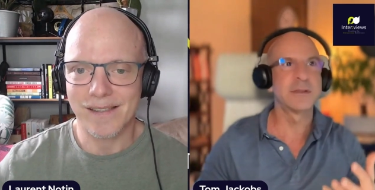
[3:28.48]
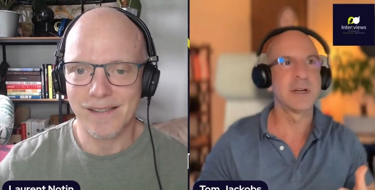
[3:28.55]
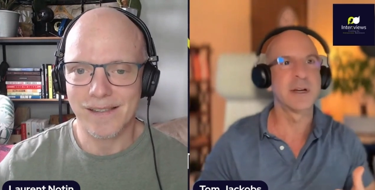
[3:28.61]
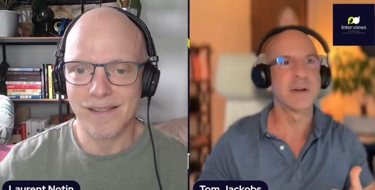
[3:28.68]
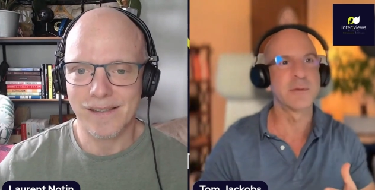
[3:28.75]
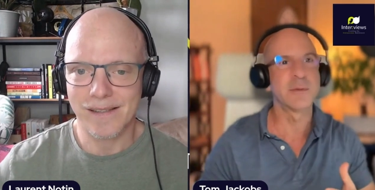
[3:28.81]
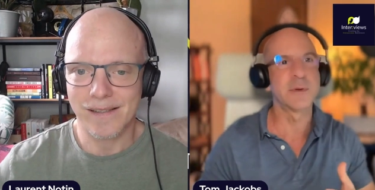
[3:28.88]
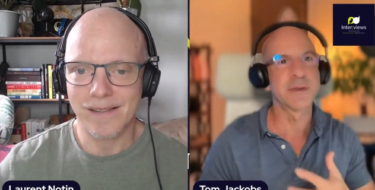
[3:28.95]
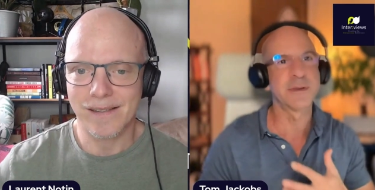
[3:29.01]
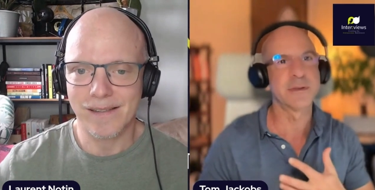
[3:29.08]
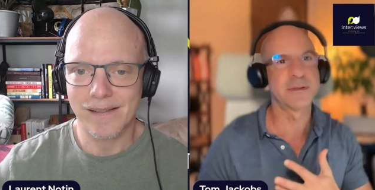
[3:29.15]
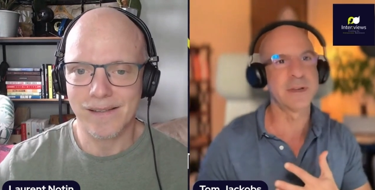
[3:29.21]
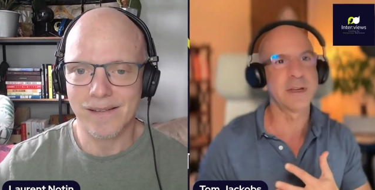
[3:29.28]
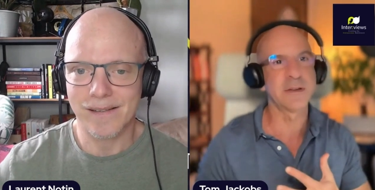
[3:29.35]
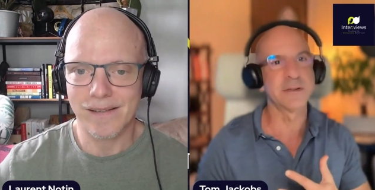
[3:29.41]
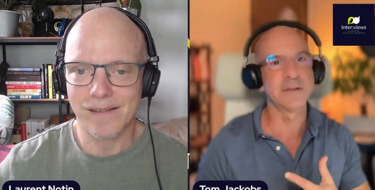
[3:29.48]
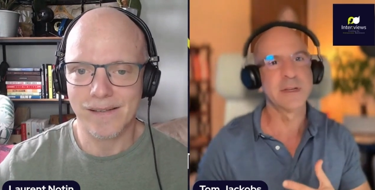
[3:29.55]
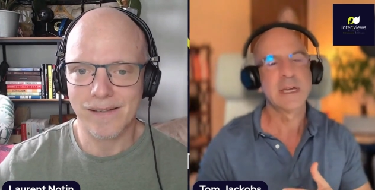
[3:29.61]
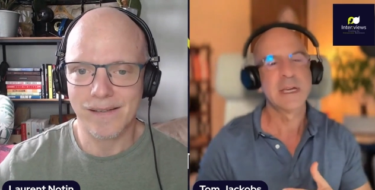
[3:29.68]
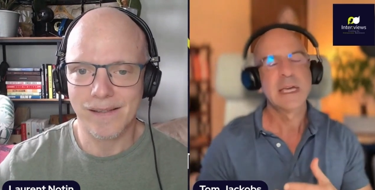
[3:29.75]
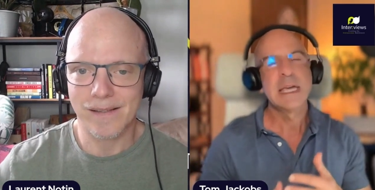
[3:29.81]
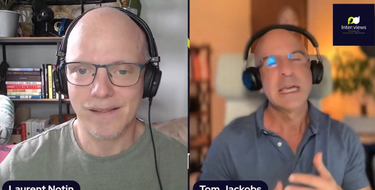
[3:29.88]
Speaker 1: uh, with sales
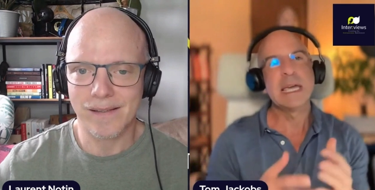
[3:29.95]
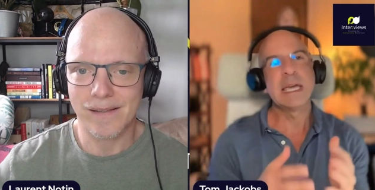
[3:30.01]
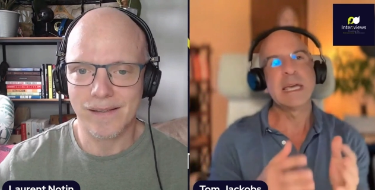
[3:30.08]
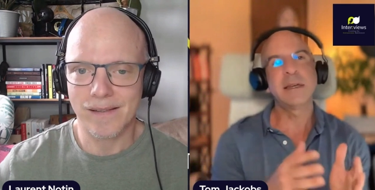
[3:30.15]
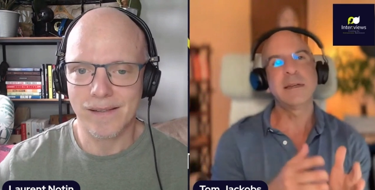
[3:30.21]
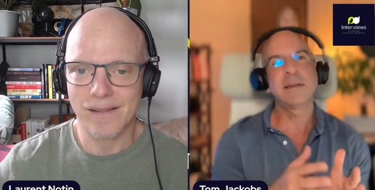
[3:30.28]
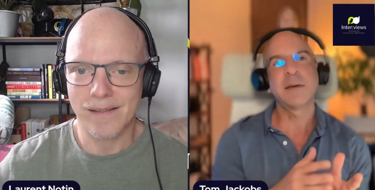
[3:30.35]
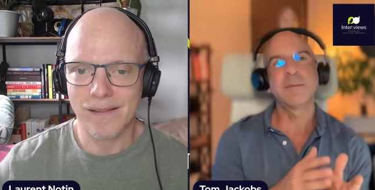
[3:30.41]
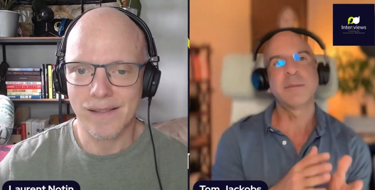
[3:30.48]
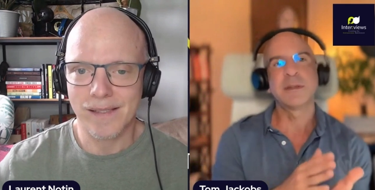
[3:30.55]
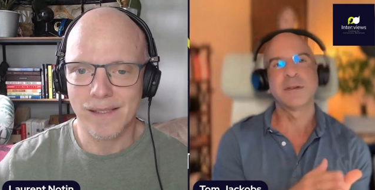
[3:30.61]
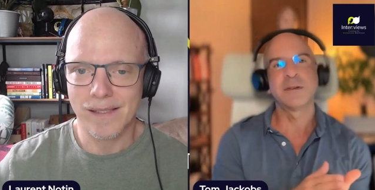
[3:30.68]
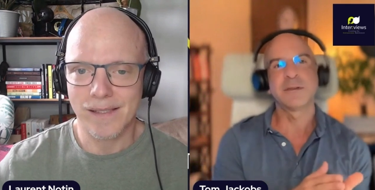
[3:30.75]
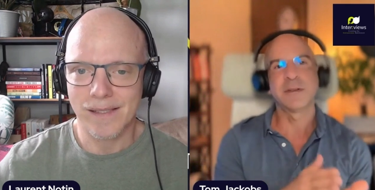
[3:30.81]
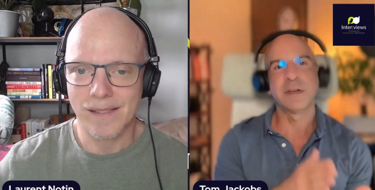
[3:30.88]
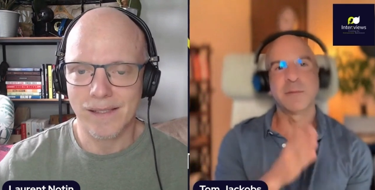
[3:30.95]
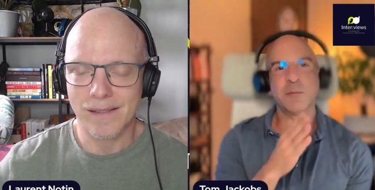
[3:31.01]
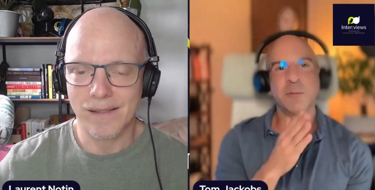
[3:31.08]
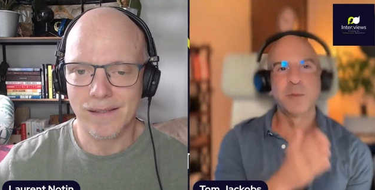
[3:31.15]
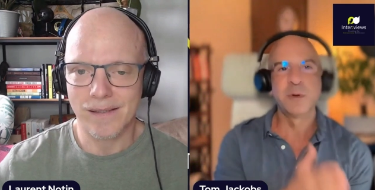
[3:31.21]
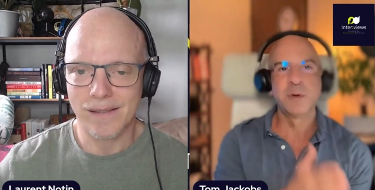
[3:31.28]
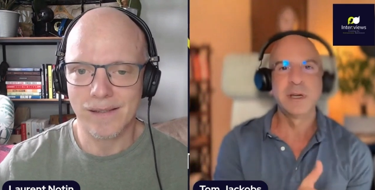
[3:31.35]
anytime that there's a
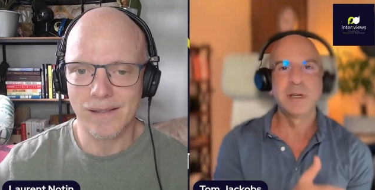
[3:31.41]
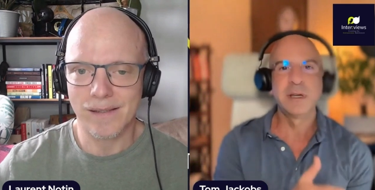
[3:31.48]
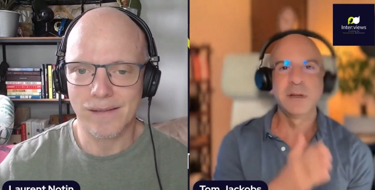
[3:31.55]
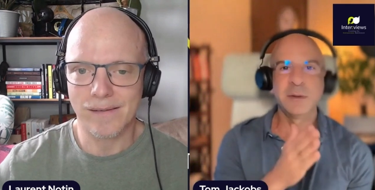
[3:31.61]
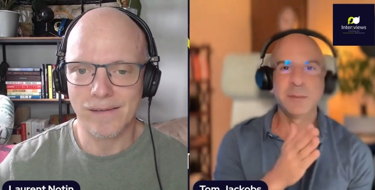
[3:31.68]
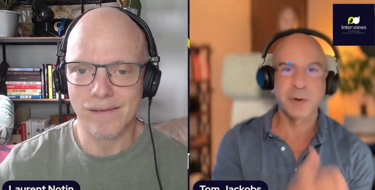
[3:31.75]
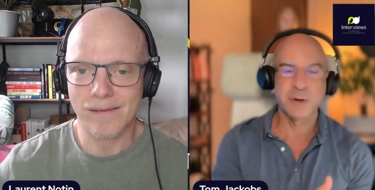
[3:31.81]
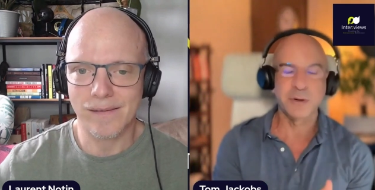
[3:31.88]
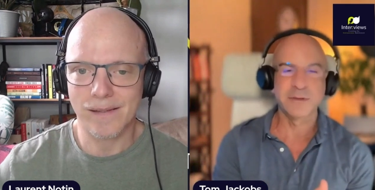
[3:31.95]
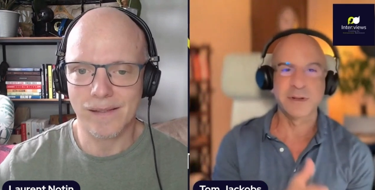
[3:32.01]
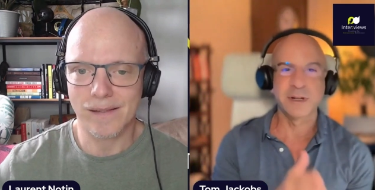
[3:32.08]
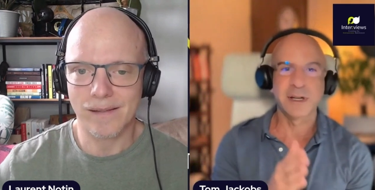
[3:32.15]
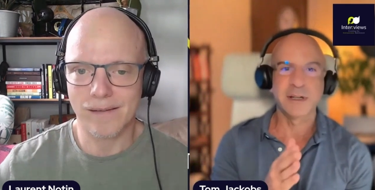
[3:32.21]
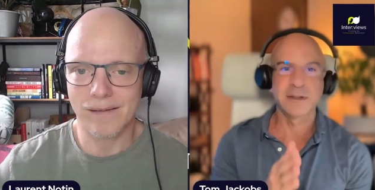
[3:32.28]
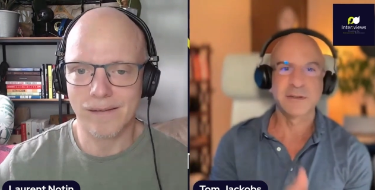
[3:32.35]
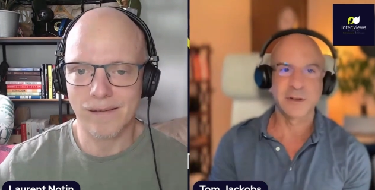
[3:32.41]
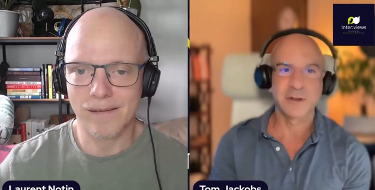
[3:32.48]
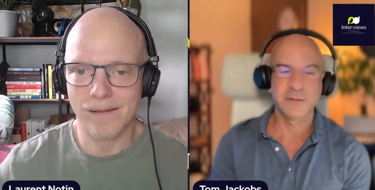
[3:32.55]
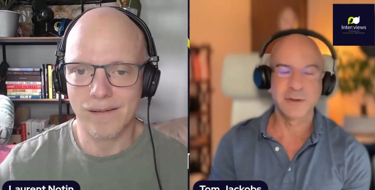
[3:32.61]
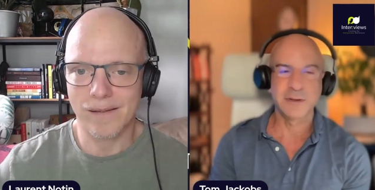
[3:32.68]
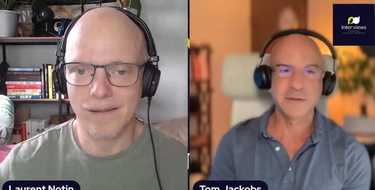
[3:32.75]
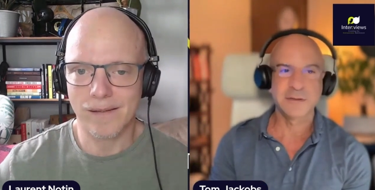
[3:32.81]
real personalized
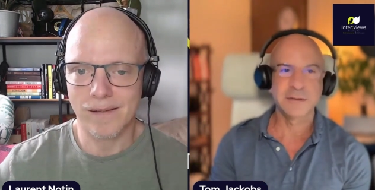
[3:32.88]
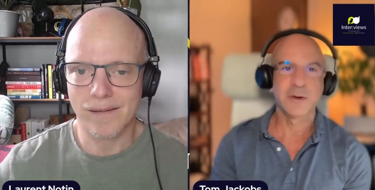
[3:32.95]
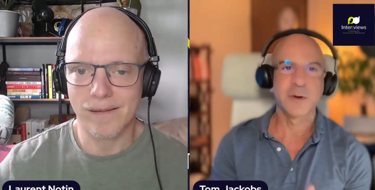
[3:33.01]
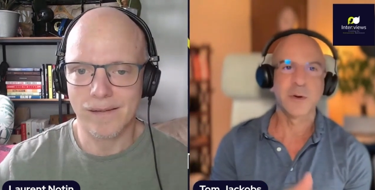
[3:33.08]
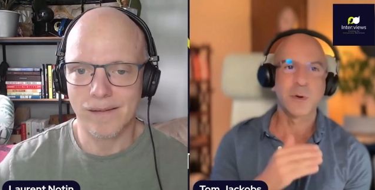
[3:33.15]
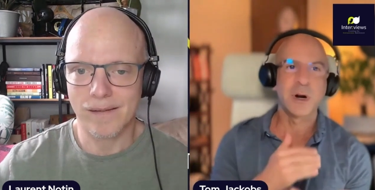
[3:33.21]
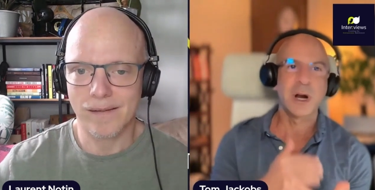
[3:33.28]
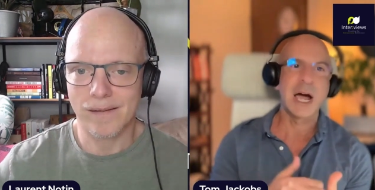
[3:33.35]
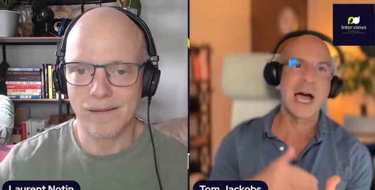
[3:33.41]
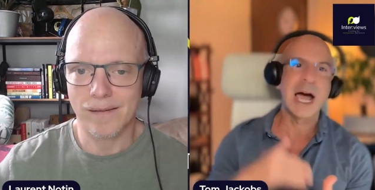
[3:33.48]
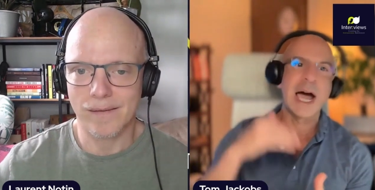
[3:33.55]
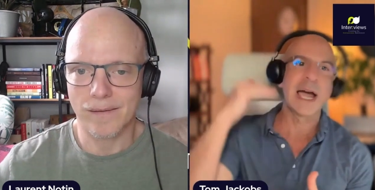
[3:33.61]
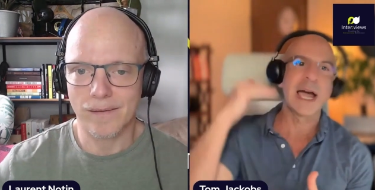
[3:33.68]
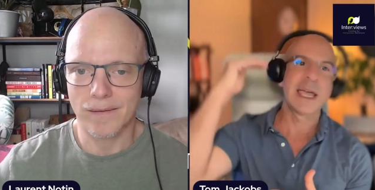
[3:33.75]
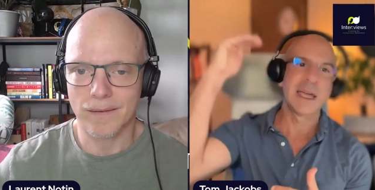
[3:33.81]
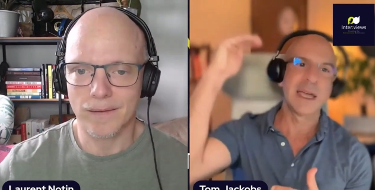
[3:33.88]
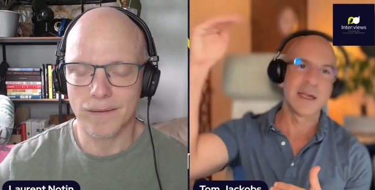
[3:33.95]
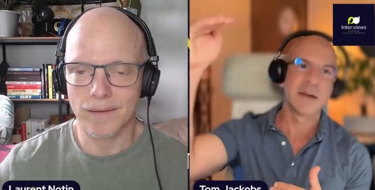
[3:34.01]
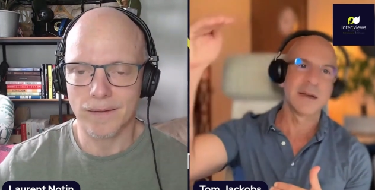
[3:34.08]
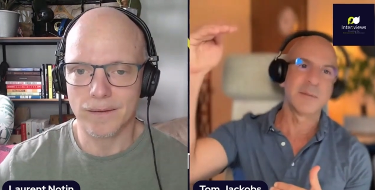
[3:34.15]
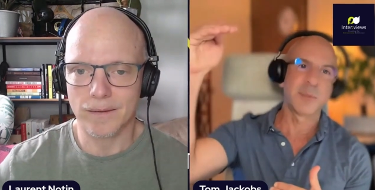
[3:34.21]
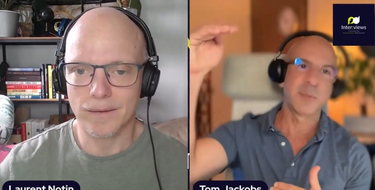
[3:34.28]
service or a high
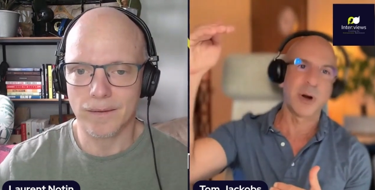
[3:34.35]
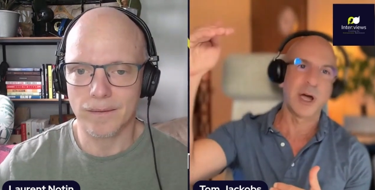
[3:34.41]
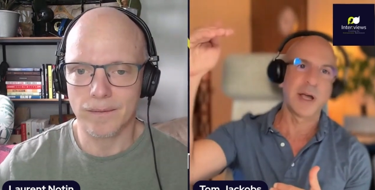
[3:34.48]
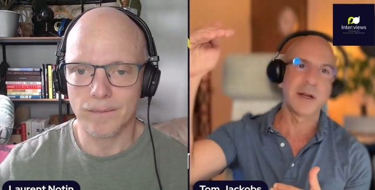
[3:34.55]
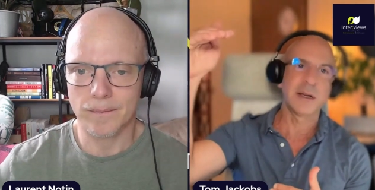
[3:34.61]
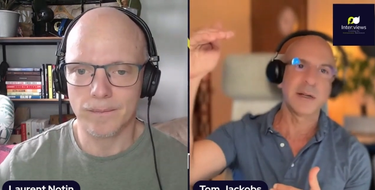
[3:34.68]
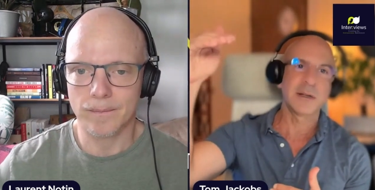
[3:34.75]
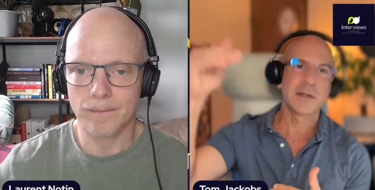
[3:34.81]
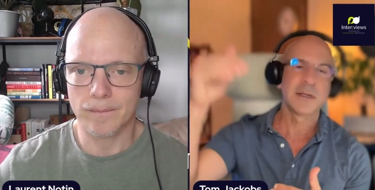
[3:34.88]
end product